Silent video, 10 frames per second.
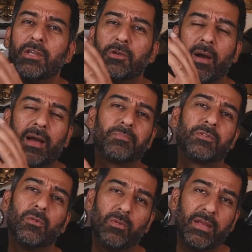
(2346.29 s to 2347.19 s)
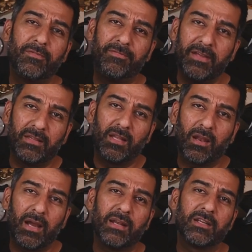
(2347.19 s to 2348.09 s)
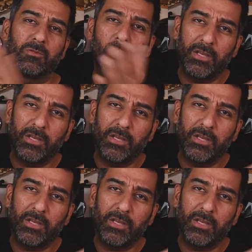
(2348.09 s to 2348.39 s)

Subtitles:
you absolutely feel the lightness